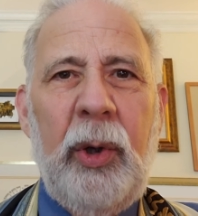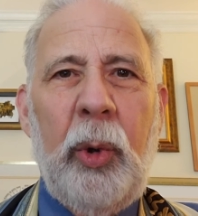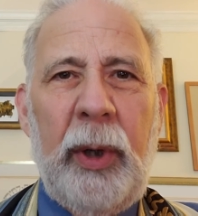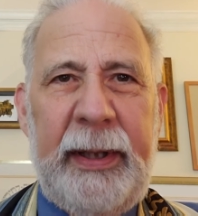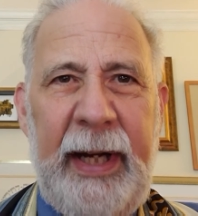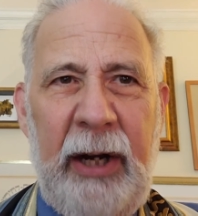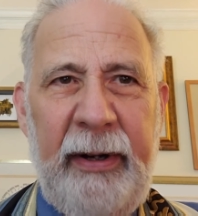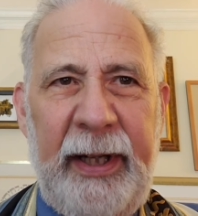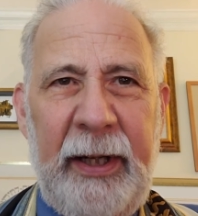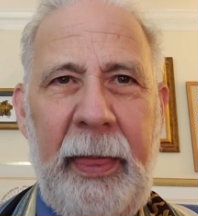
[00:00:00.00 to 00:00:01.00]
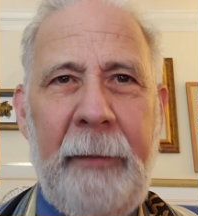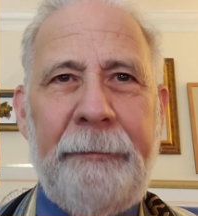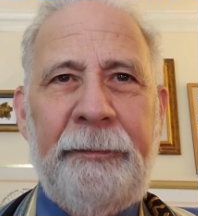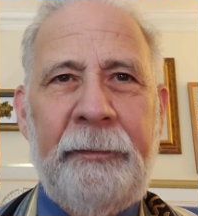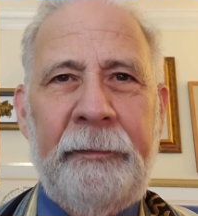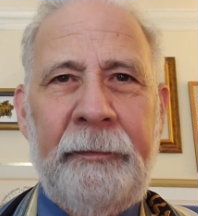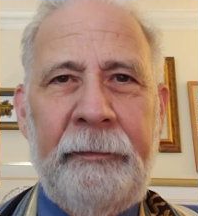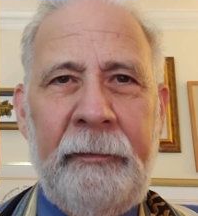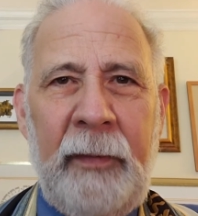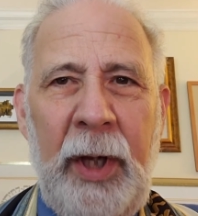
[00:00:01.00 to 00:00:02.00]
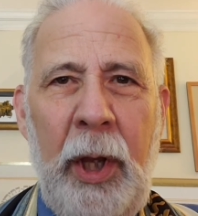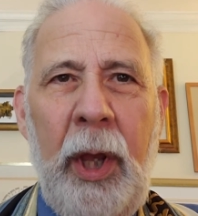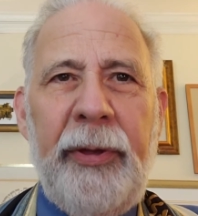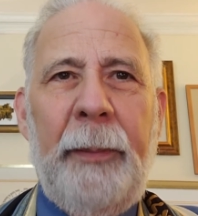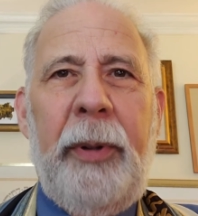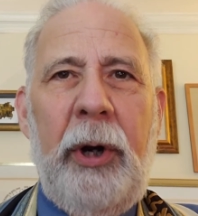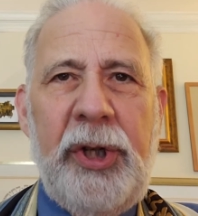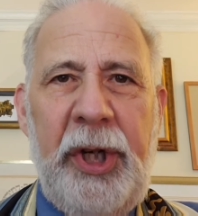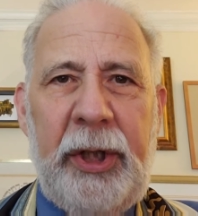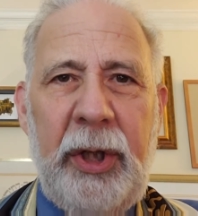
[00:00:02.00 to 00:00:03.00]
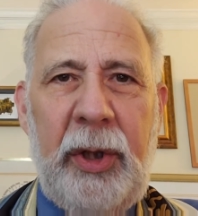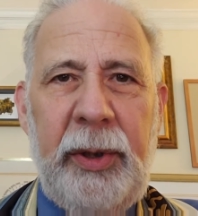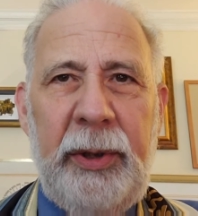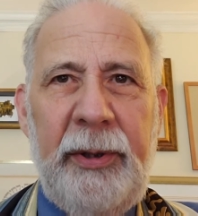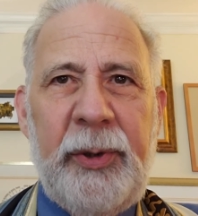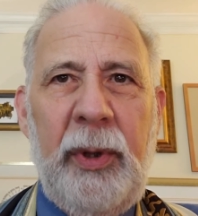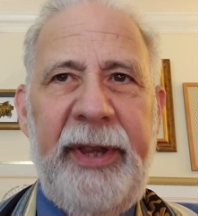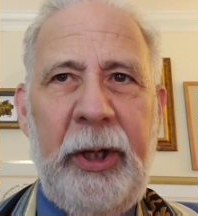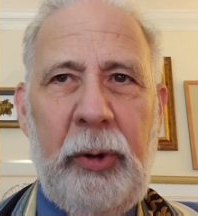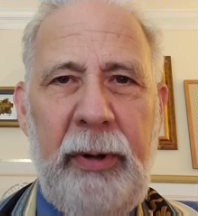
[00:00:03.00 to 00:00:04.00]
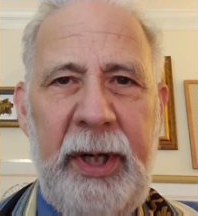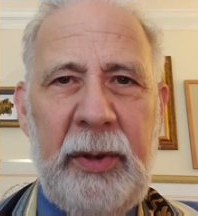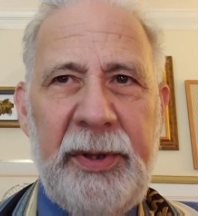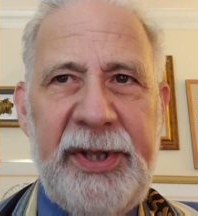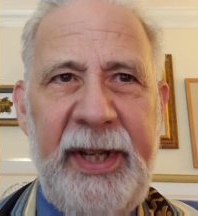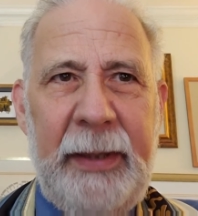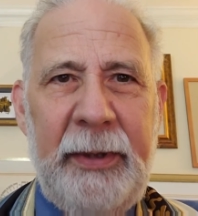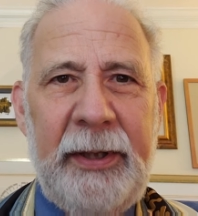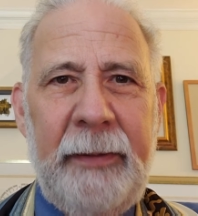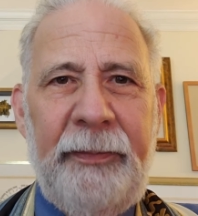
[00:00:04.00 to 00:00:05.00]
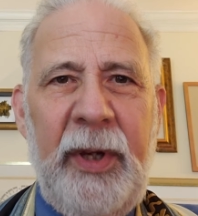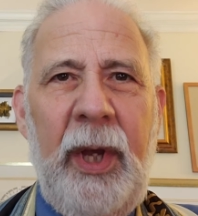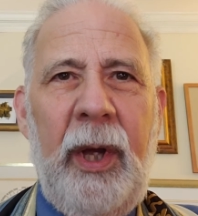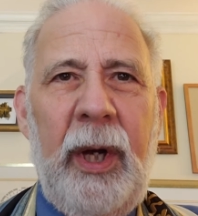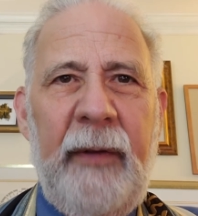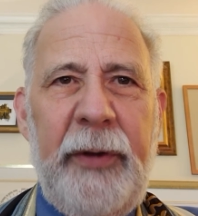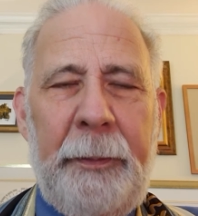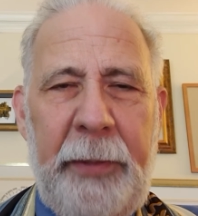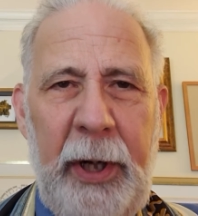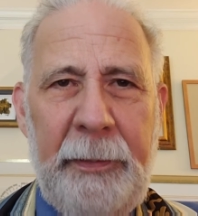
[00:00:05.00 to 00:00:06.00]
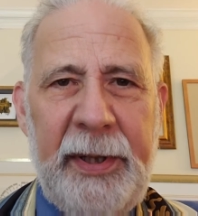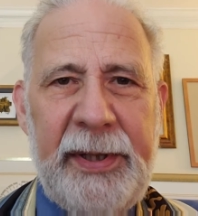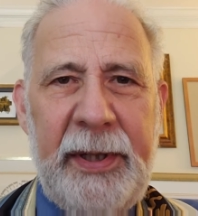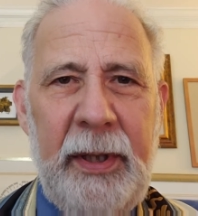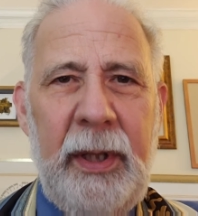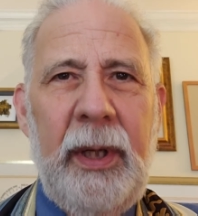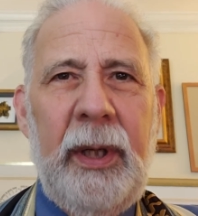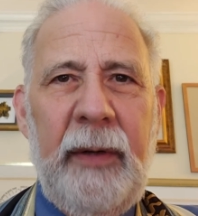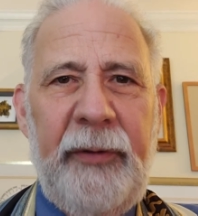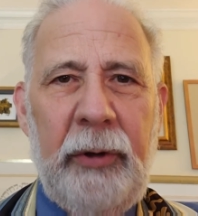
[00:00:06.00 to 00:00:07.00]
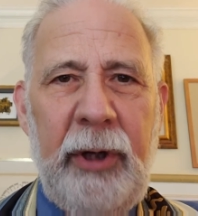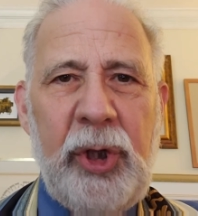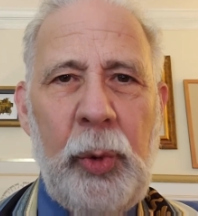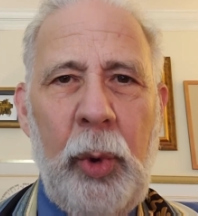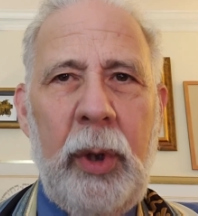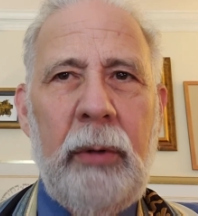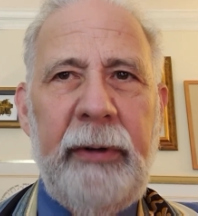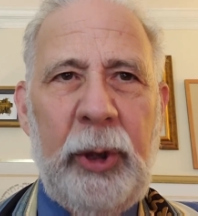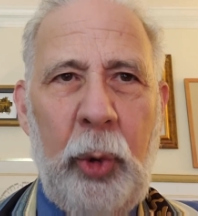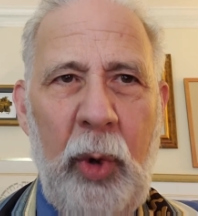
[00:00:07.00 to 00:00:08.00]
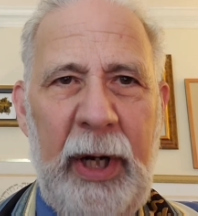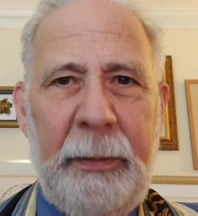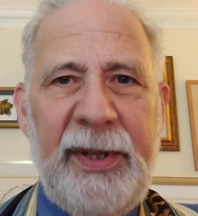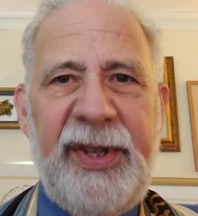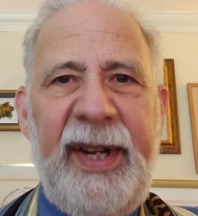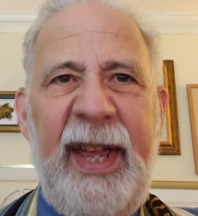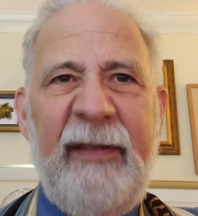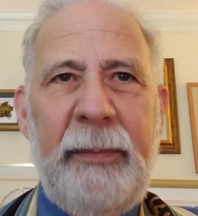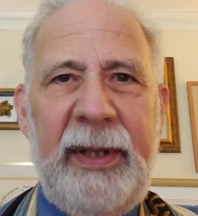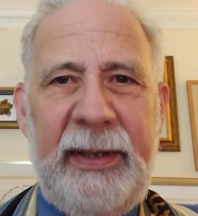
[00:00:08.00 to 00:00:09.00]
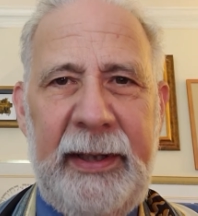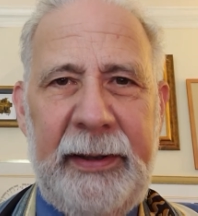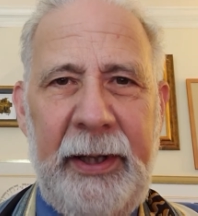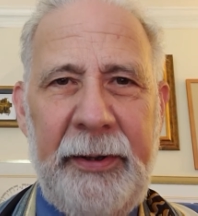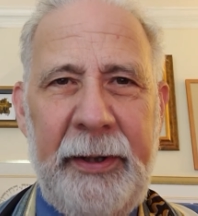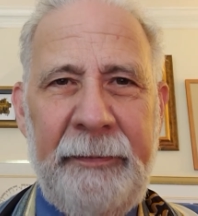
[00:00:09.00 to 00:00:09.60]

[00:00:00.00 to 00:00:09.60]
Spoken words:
or carrying. The Parsha concludes with a critical statement of the purpose of the ritual requirements that have been detailed.